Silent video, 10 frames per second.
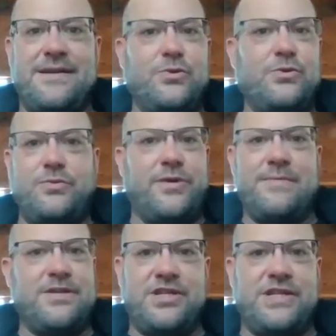
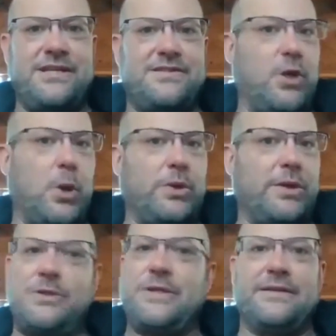2-3 machines
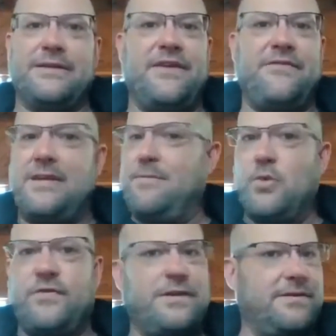total, and you can lift it,
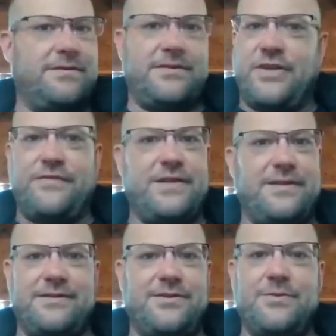move it, shift
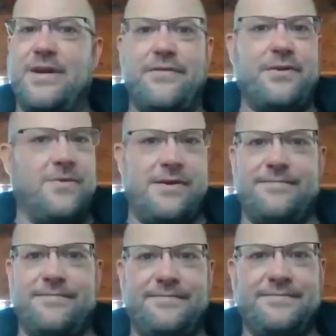it, and do whatever you want.